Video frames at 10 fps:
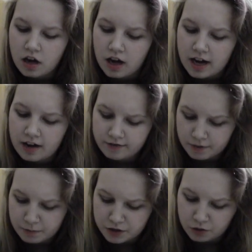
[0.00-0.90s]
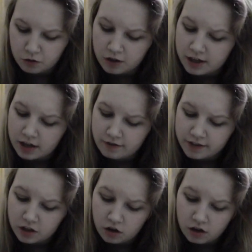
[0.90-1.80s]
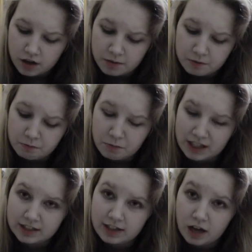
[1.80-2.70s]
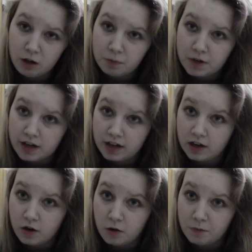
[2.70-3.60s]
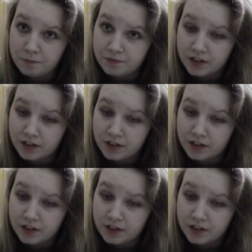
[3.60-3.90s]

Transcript: I have the majority of it on my scalp, and I know